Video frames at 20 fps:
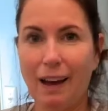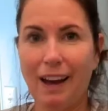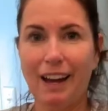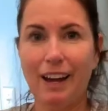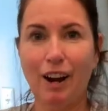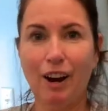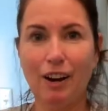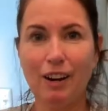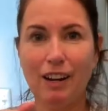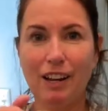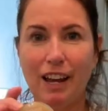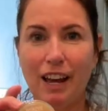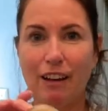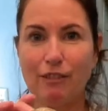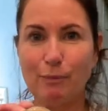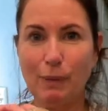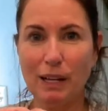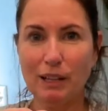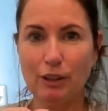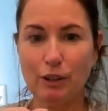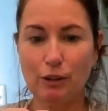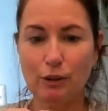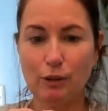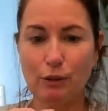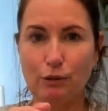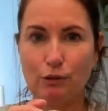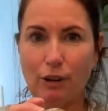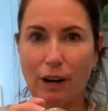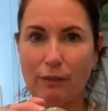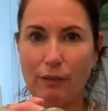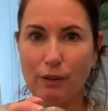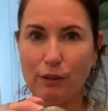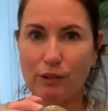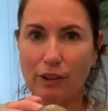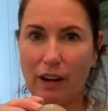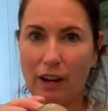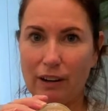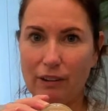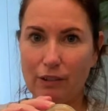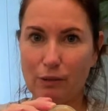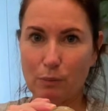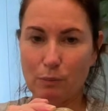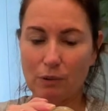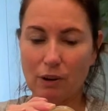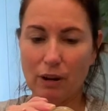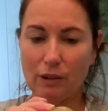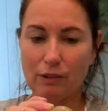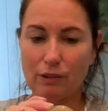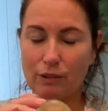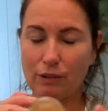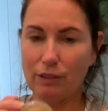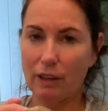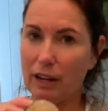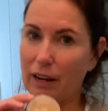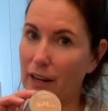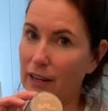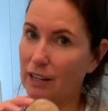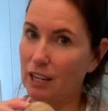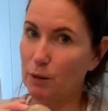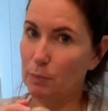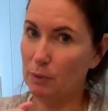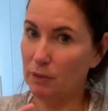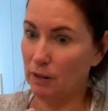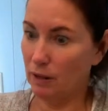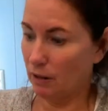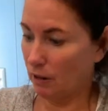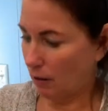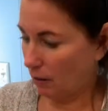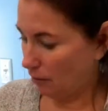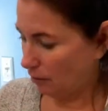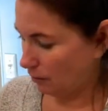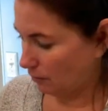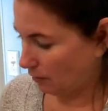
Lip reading: I already have my little travel size bronzer that I keep in there all the